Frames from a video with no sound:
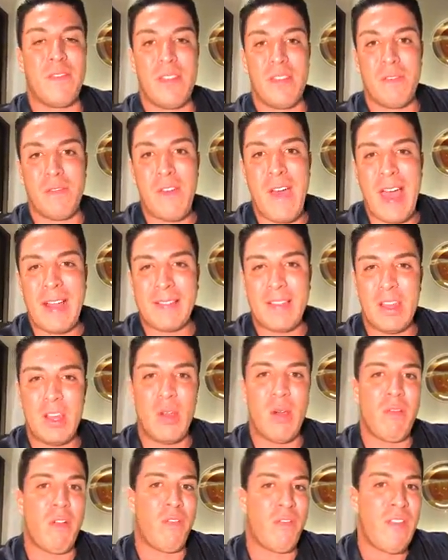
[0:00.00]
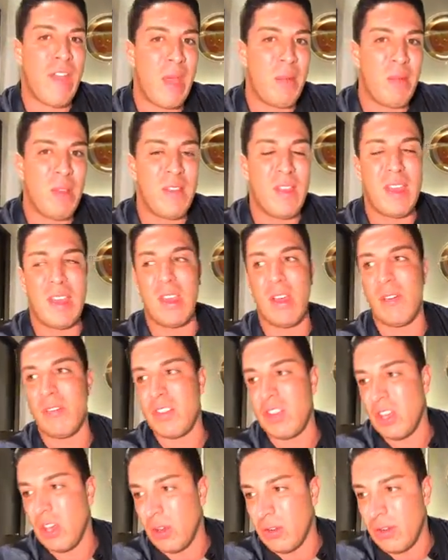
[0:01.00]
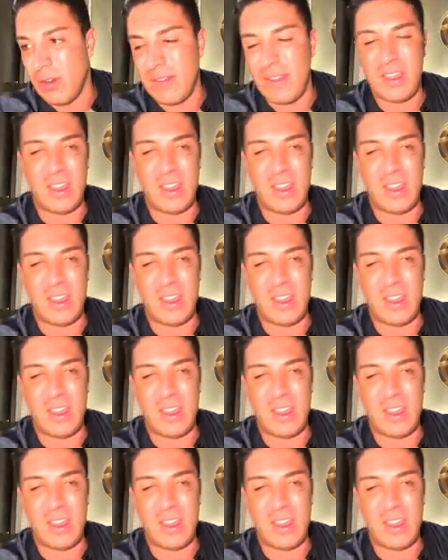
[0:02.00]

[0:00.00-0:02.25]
the fact that you have a family, that you have children,